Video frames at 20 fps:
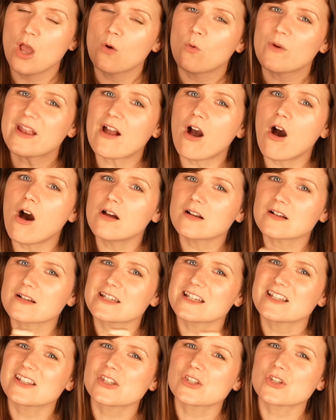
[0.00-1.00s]
We can't
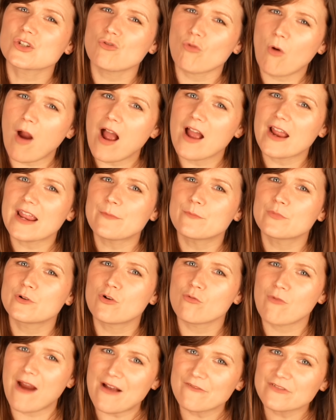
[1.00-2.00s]
describe
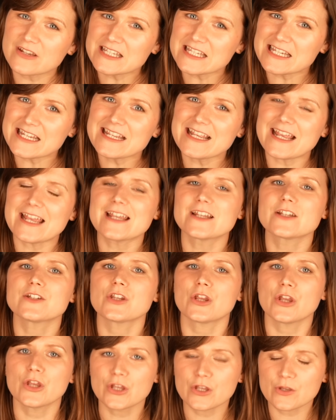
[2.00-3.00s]
gravity in
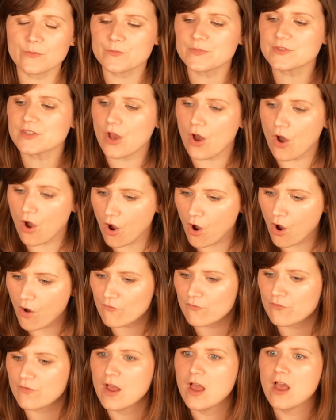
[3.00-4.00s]
terms
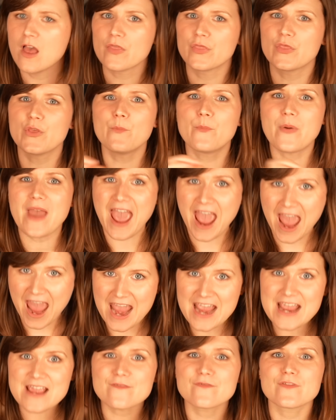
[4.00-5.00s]
of the
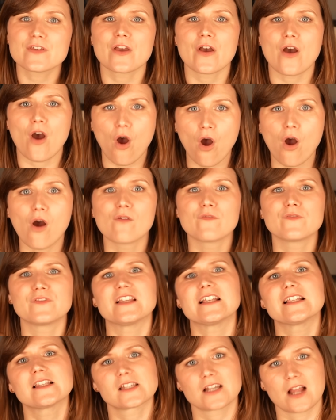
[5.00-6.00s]
behavior of
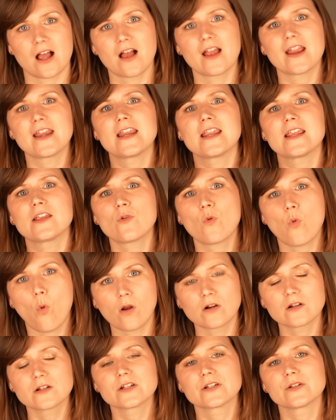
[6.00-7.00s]
these tiny
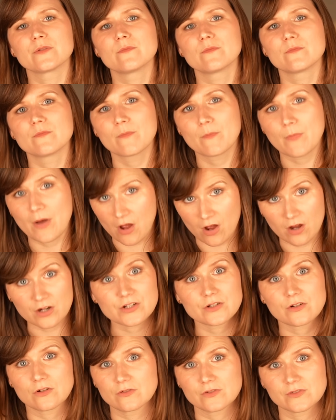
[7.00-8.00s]
quantum
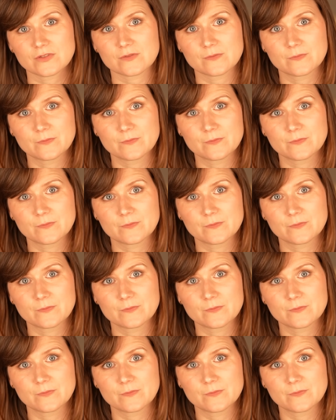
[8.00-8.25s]
particles.